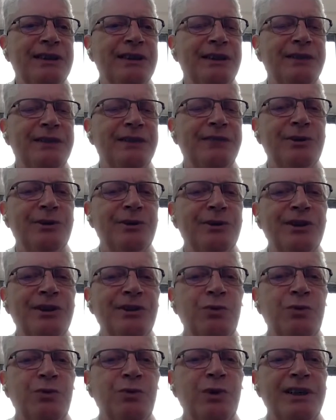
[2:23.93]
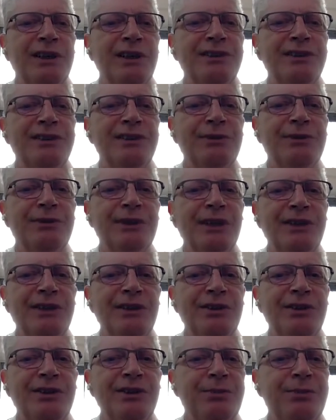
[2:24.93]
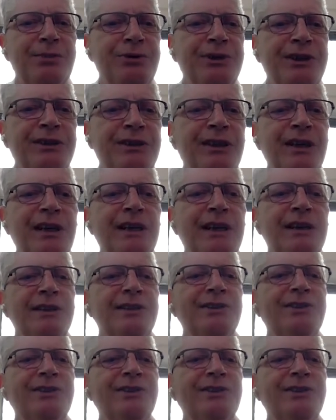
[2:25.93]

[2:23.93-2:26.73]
And first is, what is the relationship between